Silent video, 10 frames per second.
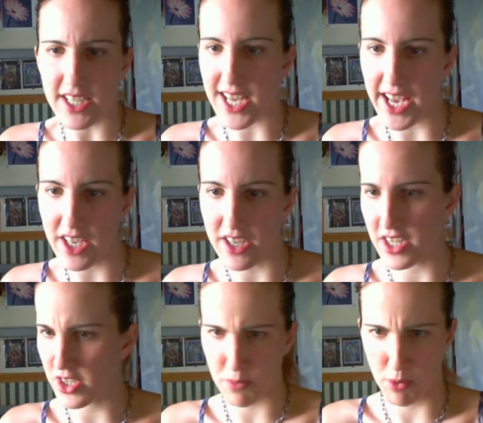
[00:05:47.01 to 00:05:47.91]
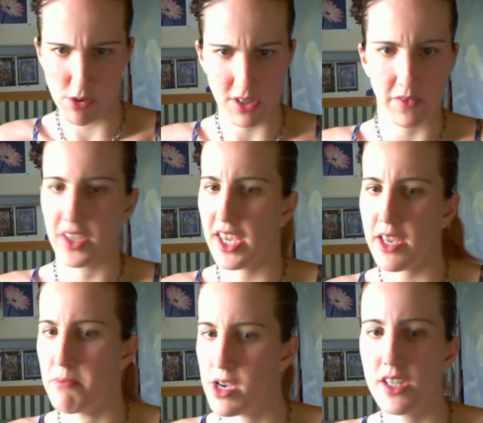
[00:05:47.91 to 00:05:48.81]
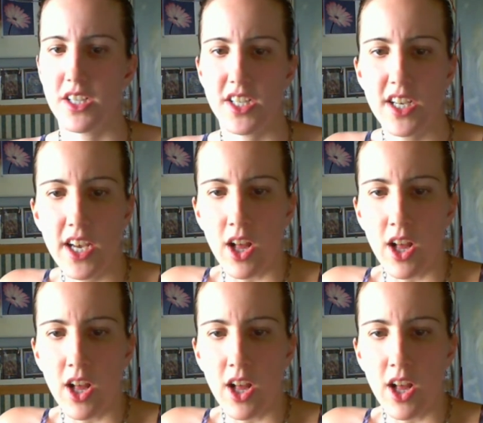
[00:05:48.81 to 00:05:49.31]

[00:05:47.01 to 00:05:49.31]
attire and support of gay marriage.